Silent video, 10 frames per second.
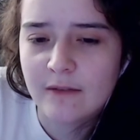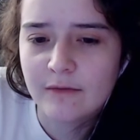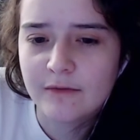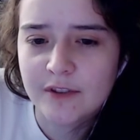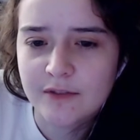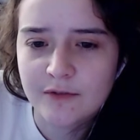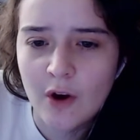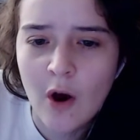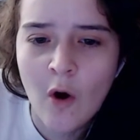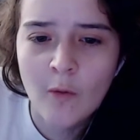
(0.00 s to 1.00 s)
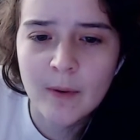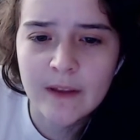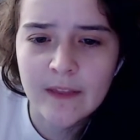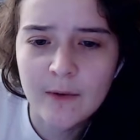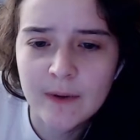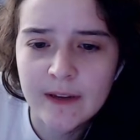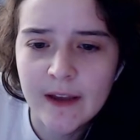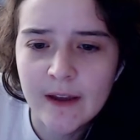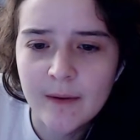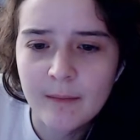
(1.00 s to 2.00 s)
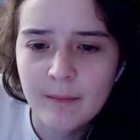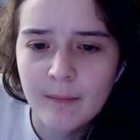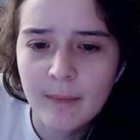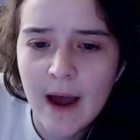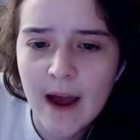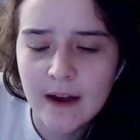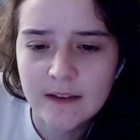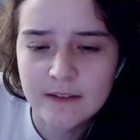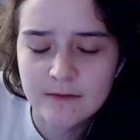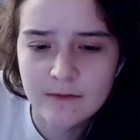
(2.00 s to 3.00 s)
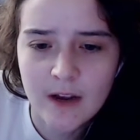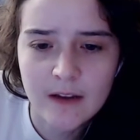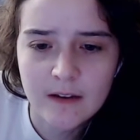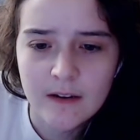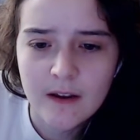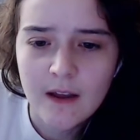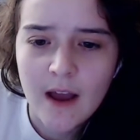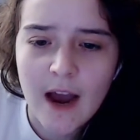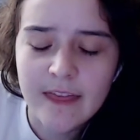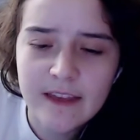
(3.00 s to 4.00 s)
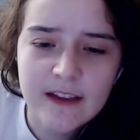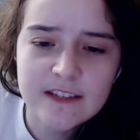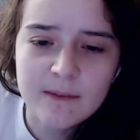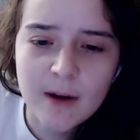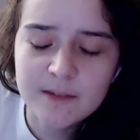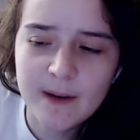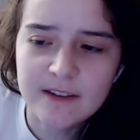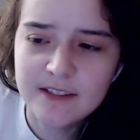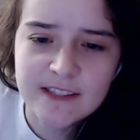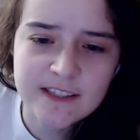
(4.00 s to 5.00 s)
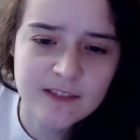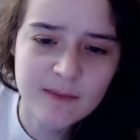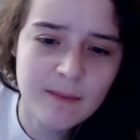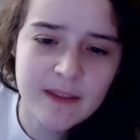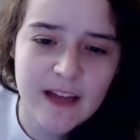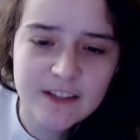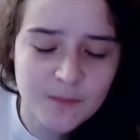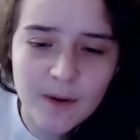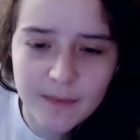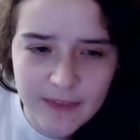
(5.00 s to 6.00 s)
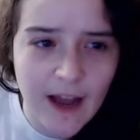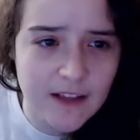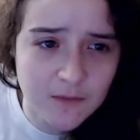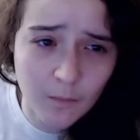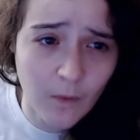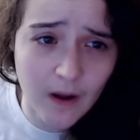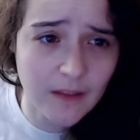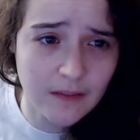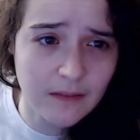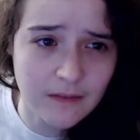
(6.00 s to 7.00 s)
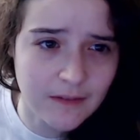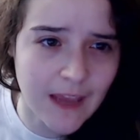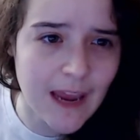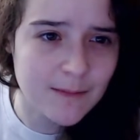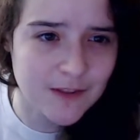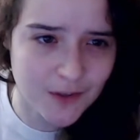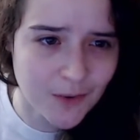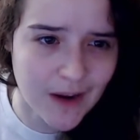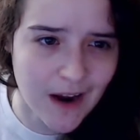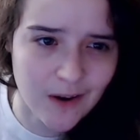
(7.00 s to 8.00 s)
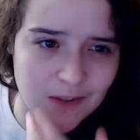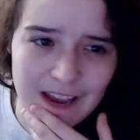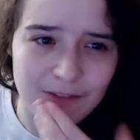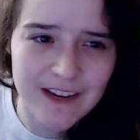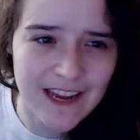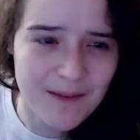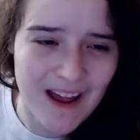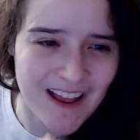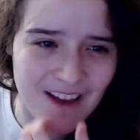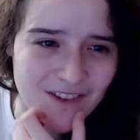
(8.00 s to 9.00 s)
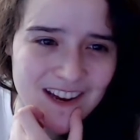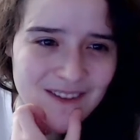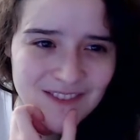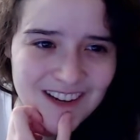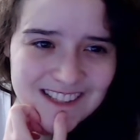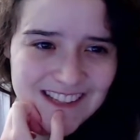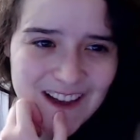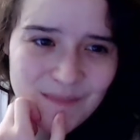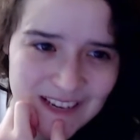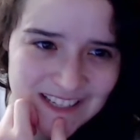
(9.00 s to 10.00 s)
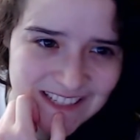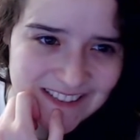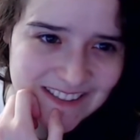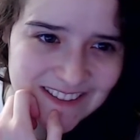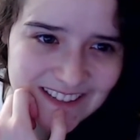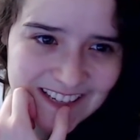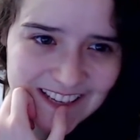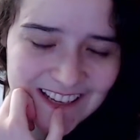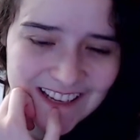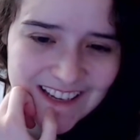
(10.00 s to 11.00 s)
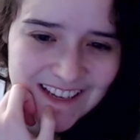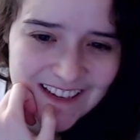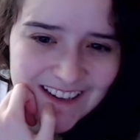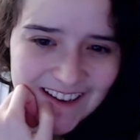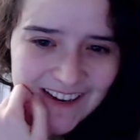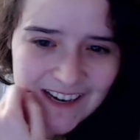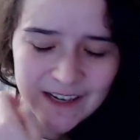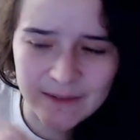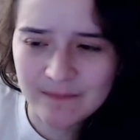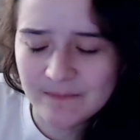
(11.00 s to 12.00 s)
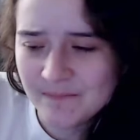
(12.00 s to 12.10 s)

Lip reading: just hoping that we get bags, right? I think it's a much better system. I mean, that's what games do now. Every game does that basically. Like, I'm